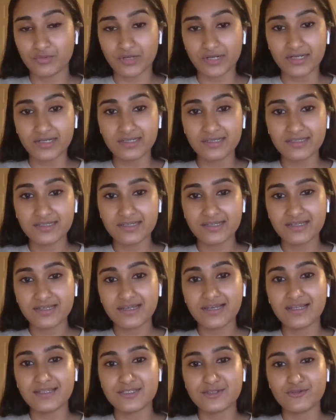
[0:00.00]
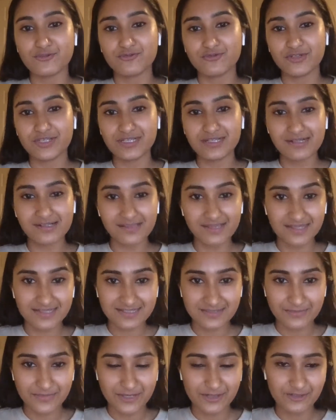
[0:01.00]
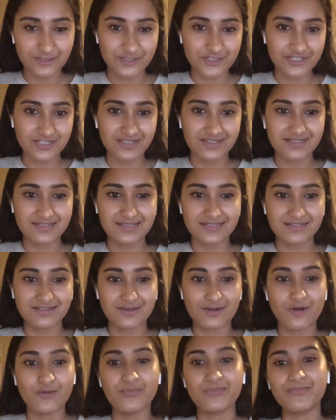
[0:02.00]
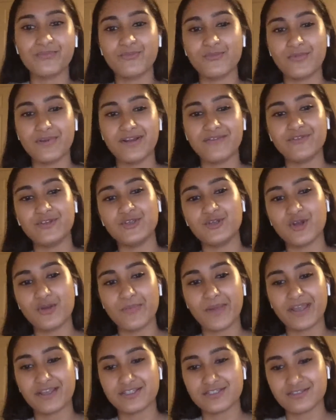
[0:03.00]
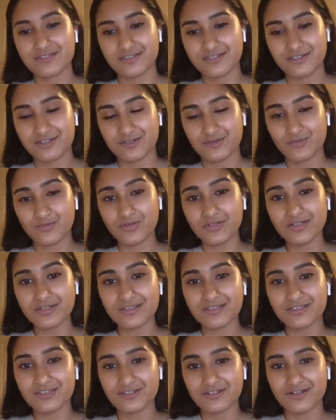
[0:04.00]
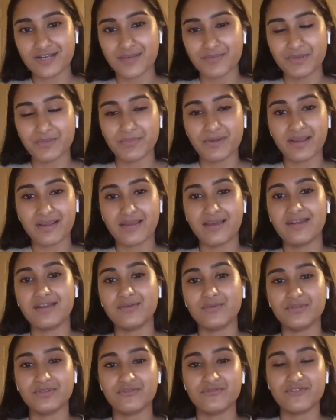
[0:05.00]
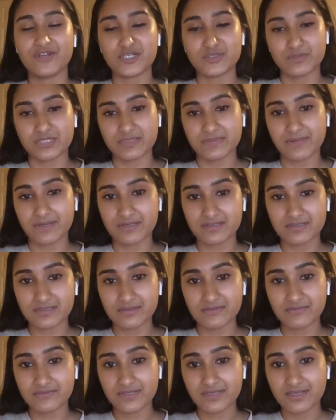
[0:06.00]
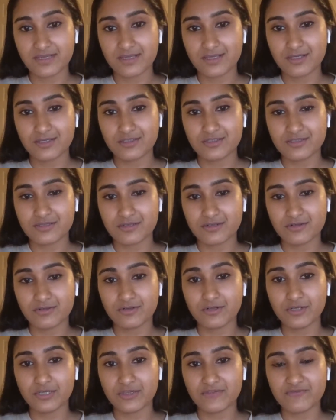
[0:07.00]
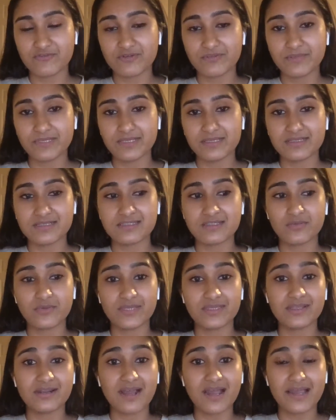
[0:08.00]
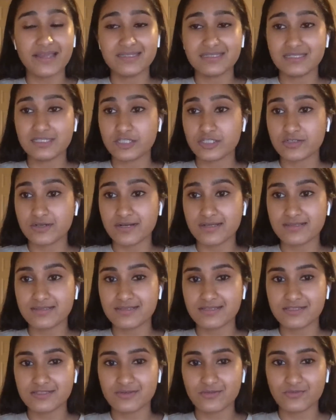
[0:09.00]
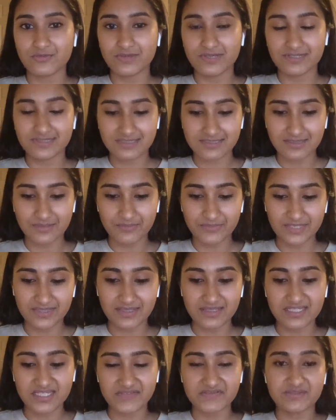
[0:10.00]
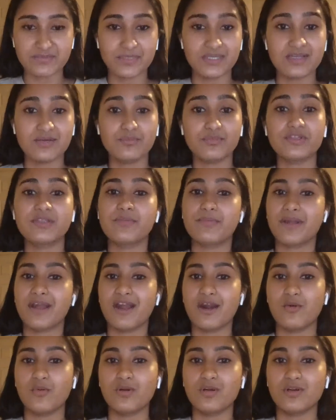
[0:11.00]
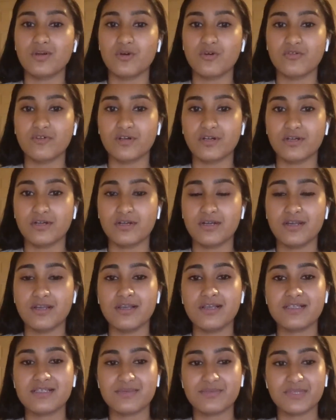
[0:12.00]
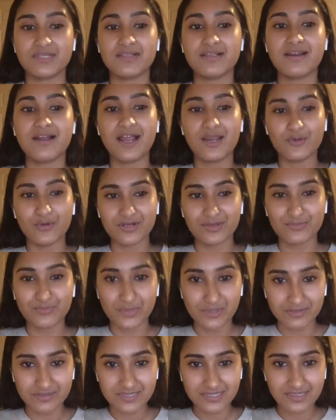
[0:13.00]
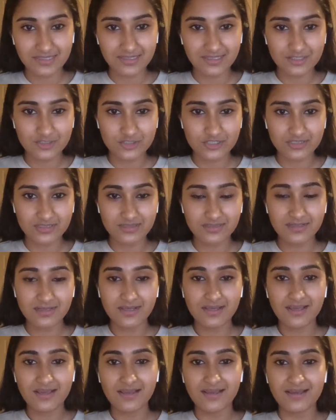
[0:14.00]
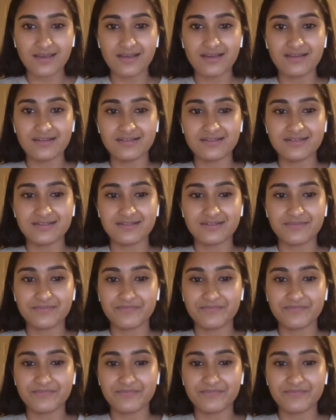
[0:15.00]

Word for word: break and to recollect some energy and to go whenever you go back to your work you're coming back at it with a fresh perspective so cooking for me is the way that I de-stress. It's a it's something that gives me complete power over something that I want to build in the kitchen and